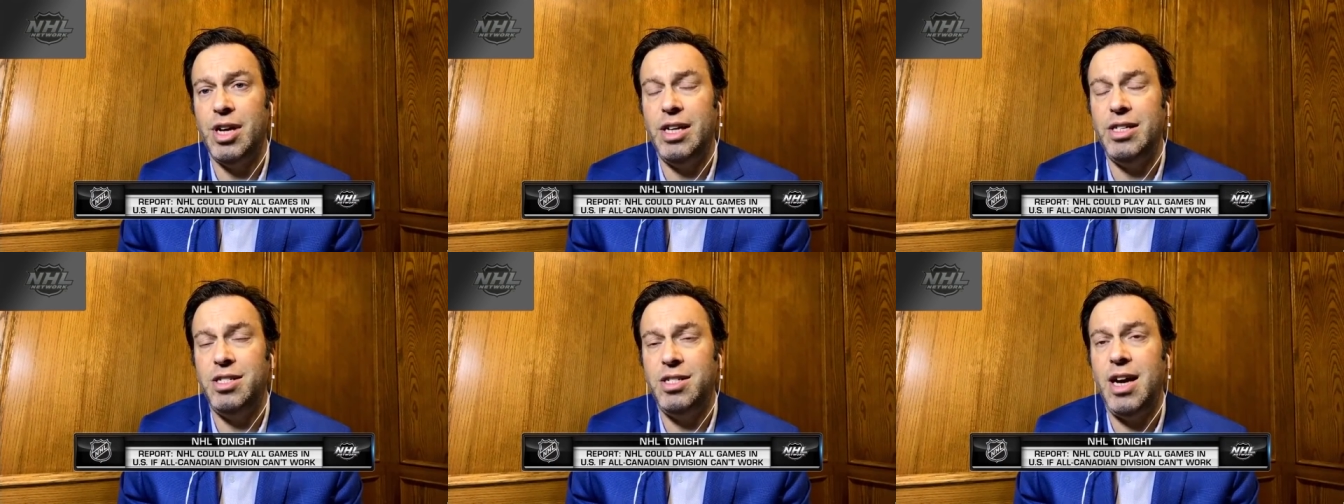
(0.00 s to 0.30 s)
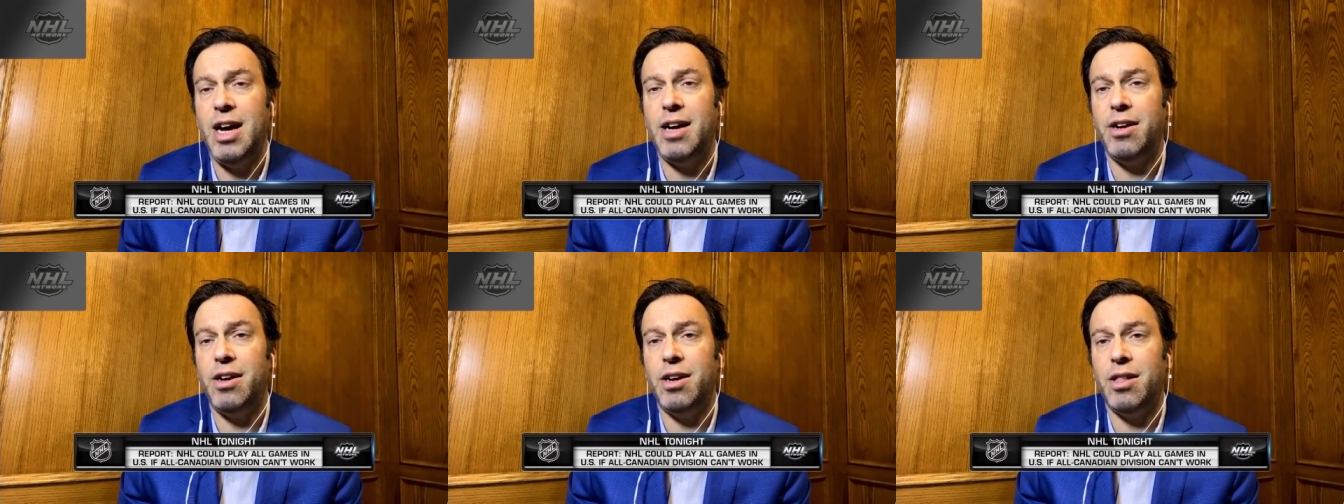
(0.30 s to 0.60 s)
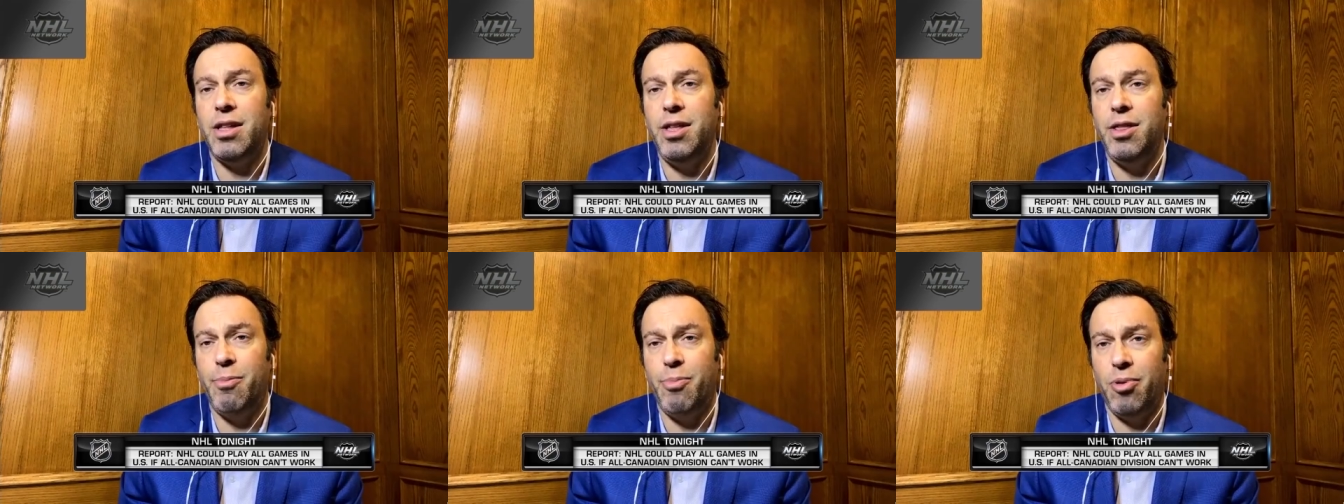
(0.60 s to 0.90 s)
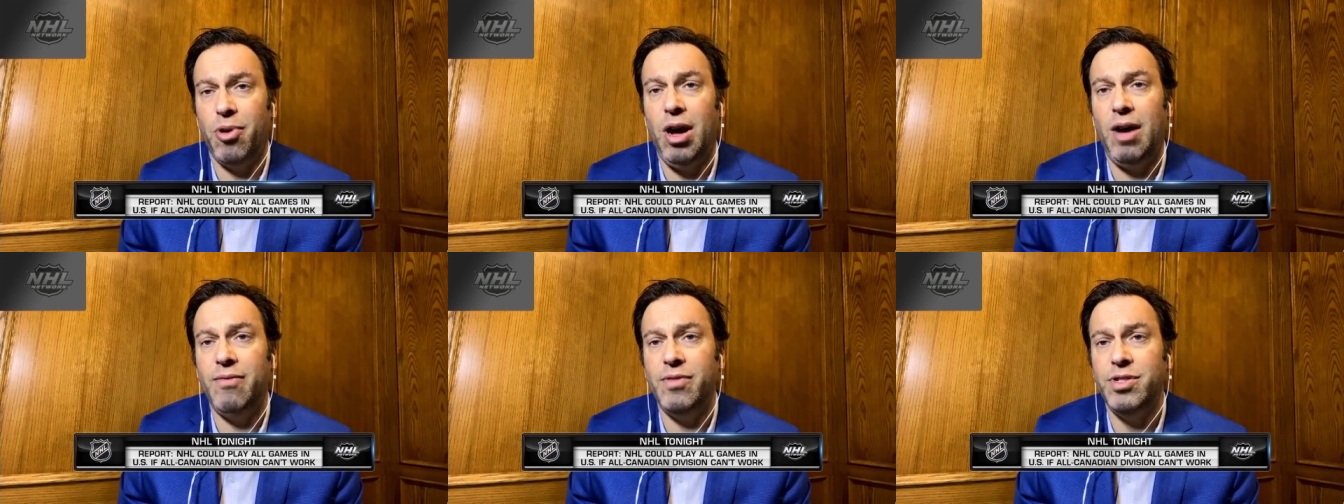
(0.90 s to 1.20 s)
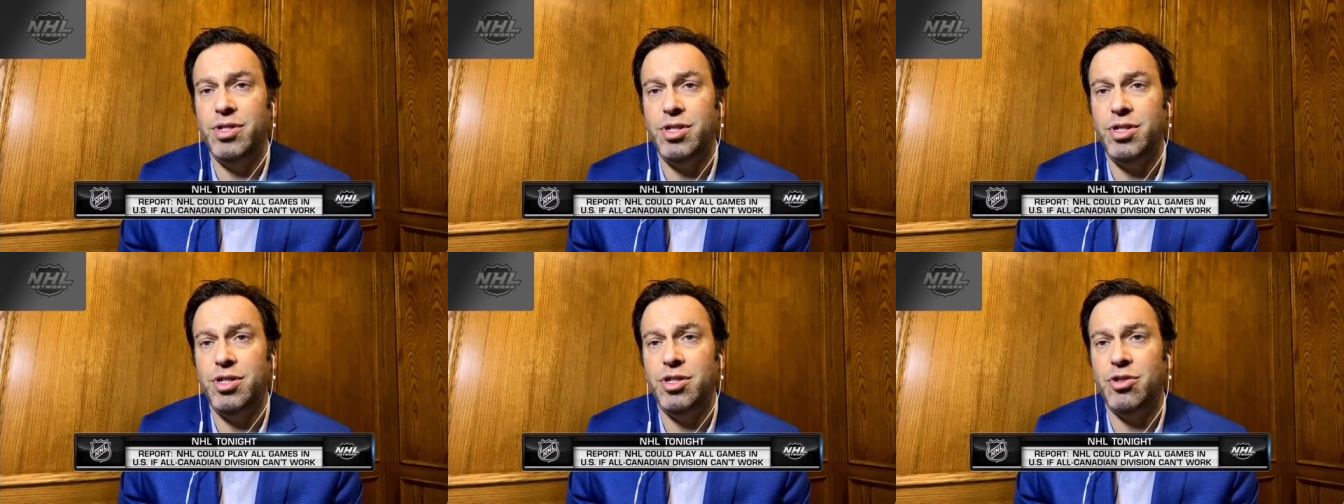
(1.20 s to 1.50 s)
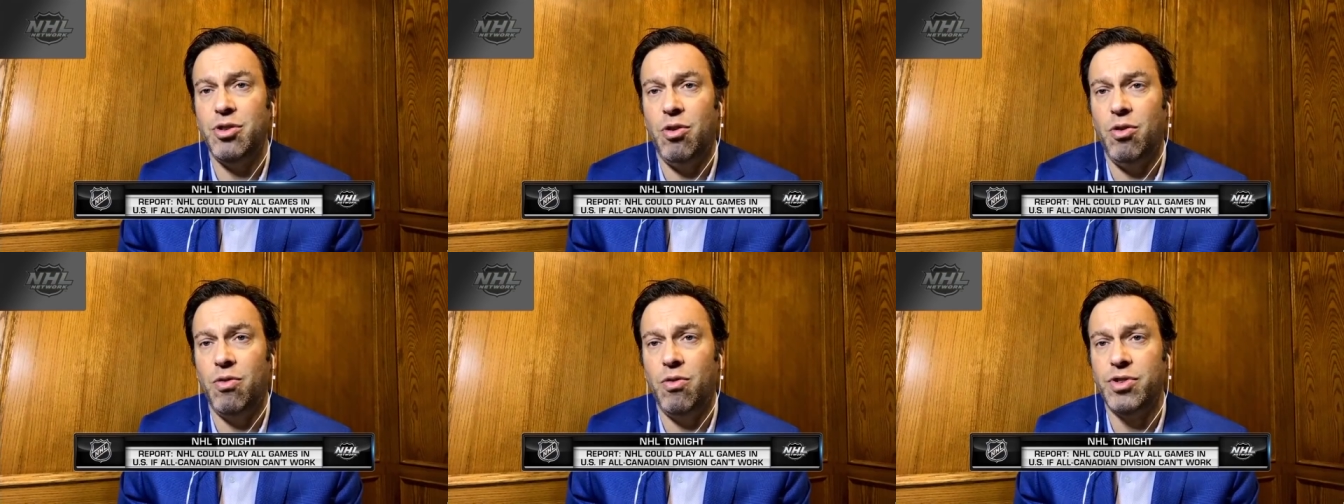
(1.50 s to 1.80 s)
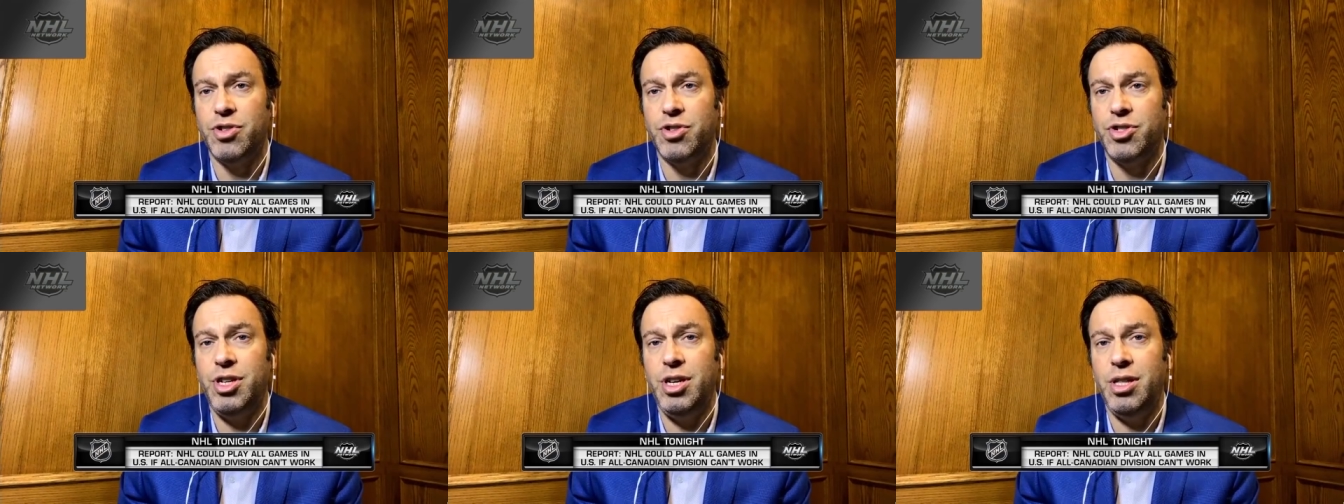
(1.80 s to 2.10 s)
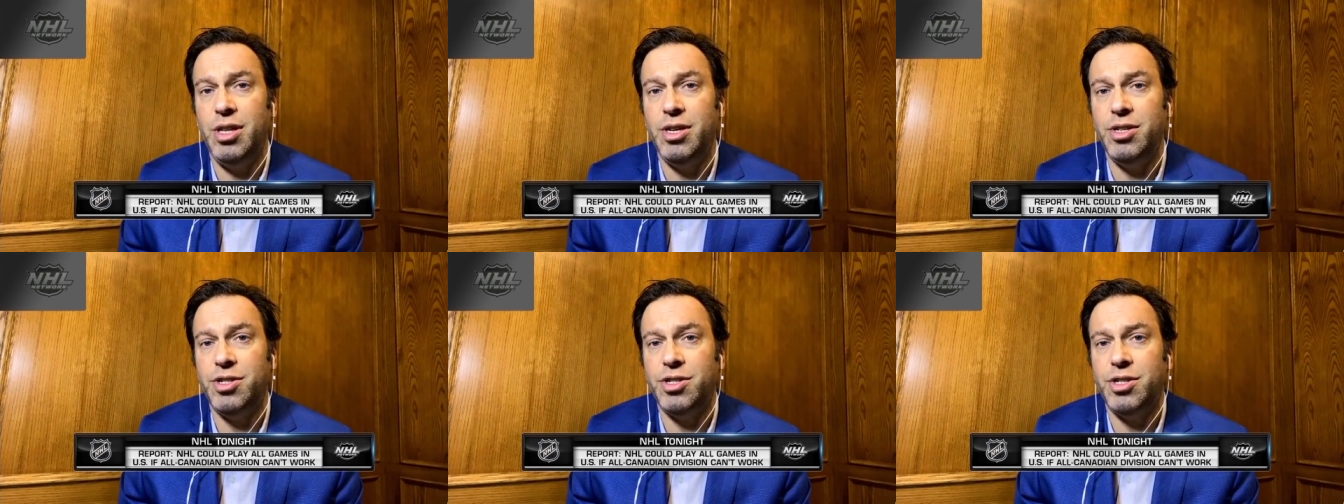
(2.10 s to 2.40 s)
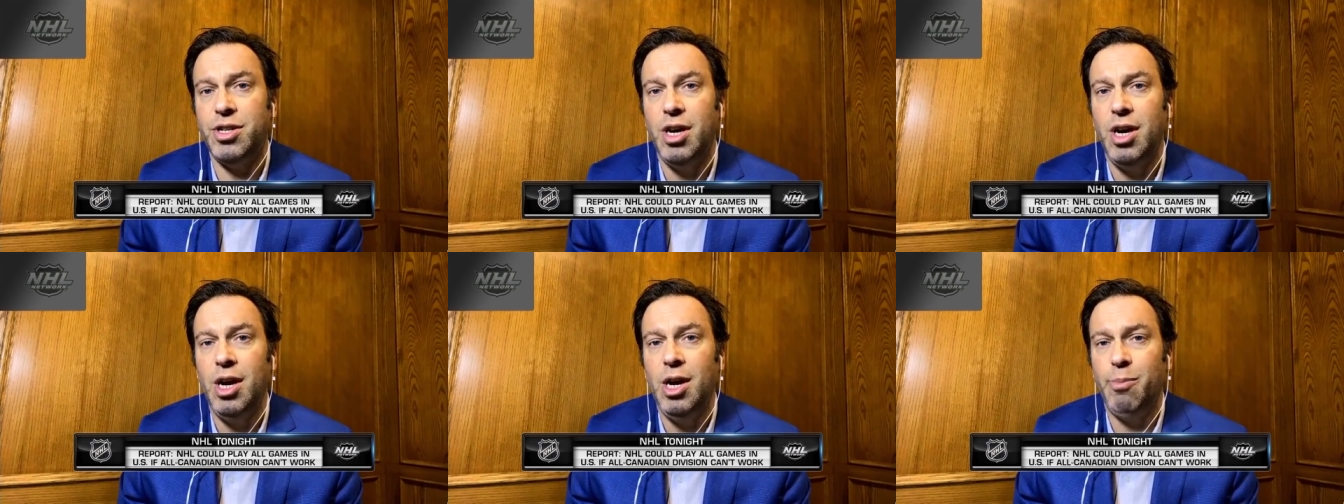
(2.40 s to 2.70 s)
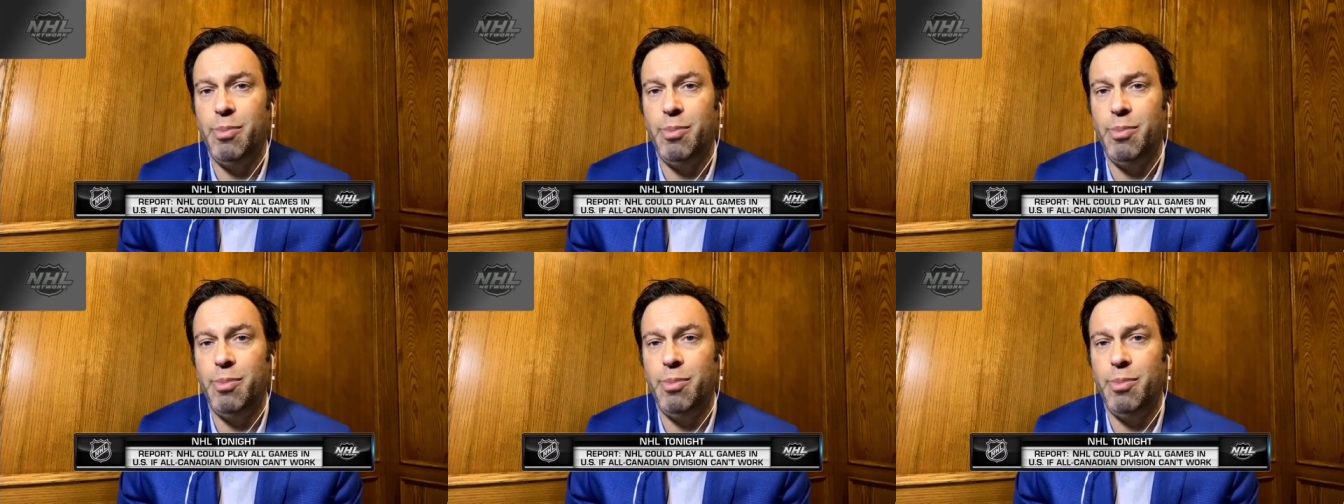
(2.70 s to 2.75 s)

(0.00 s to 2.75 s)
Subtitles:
And technically the provinces oversee this,